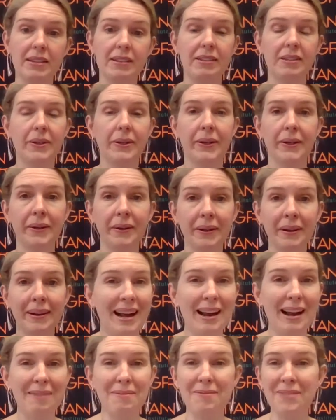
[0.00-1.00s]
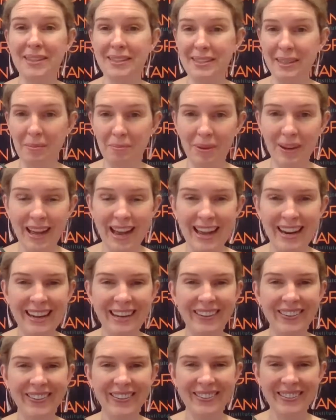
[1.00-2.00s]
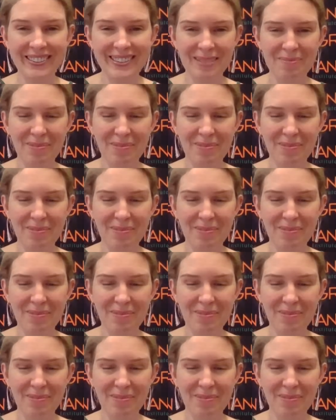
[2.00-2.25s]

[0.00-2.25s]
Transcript: So fixing planning laws.